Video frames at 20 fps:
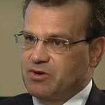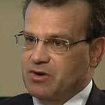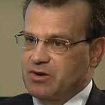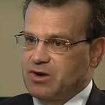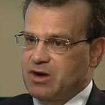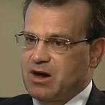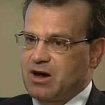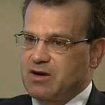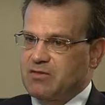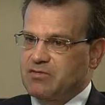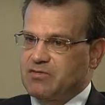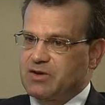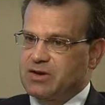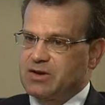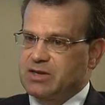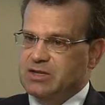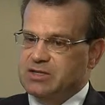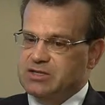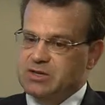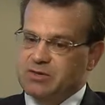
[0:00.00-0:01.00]
very often.
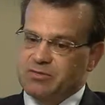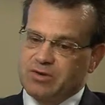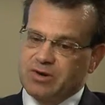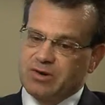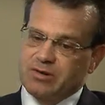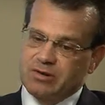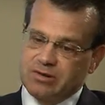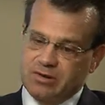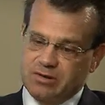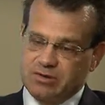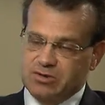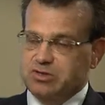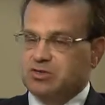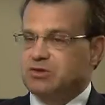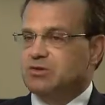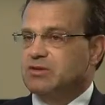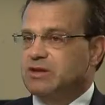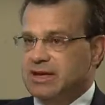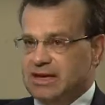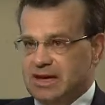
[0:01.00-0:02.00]
And so there
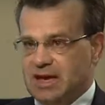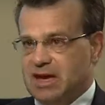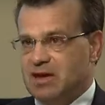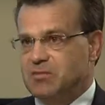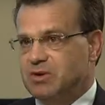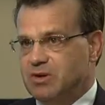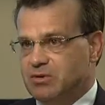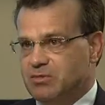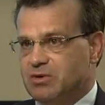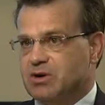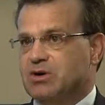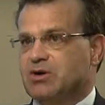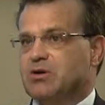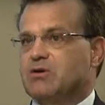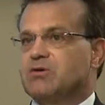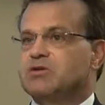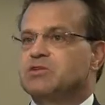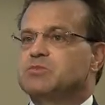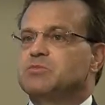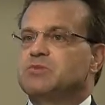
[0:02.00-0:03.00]
certainly can be a
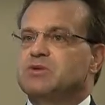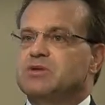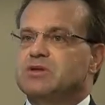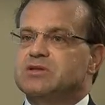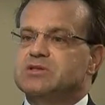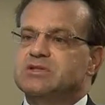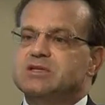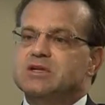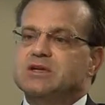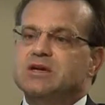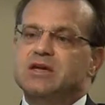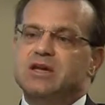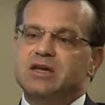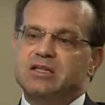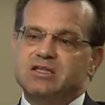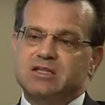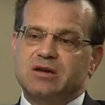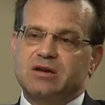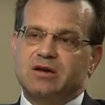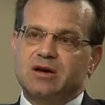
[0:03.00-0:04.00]
recurrence, but it's
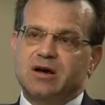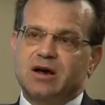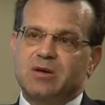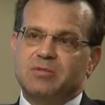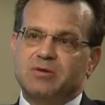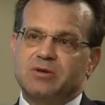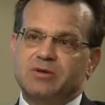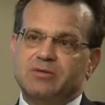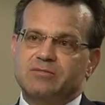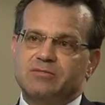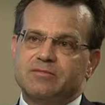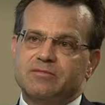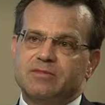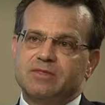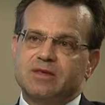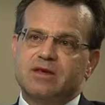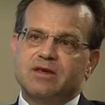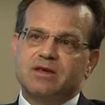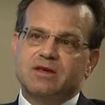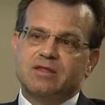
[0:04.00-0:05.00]
uncommon.
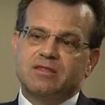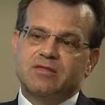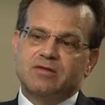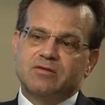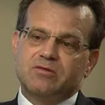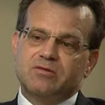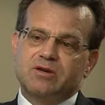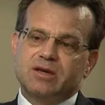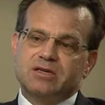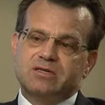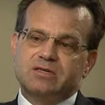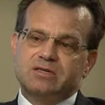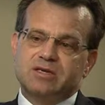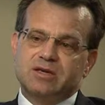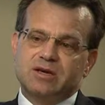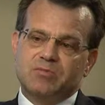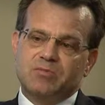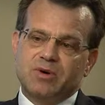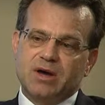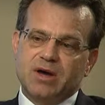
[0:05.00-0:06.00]
The other nice
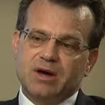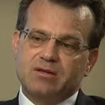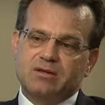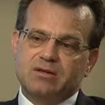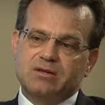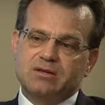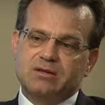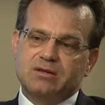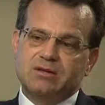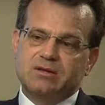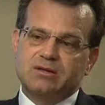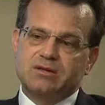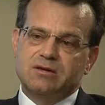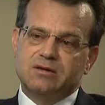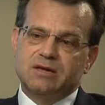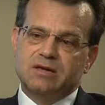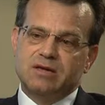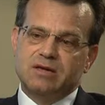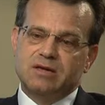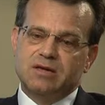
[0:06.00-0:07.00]
thing about
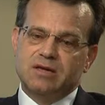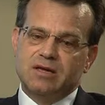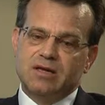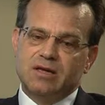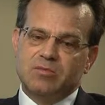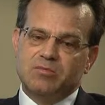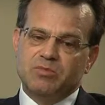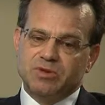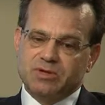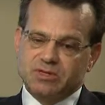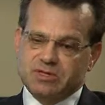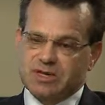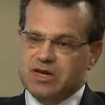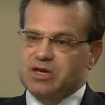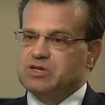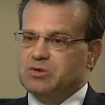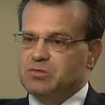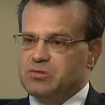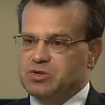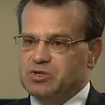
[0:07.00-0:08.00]

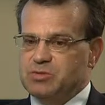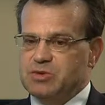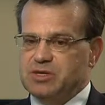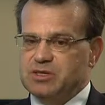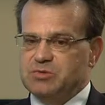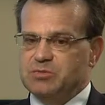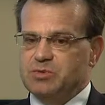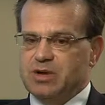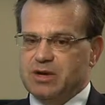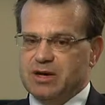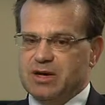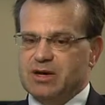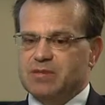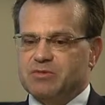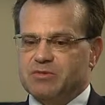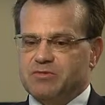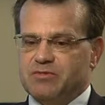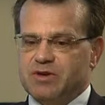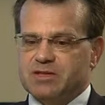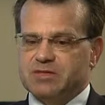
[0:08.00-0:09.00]
embolization, which means plugging up
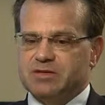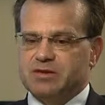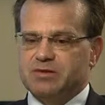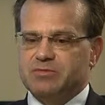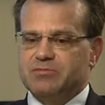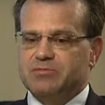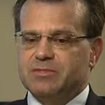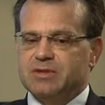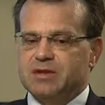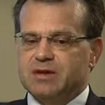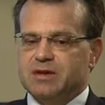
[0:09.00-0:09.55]
the vessel,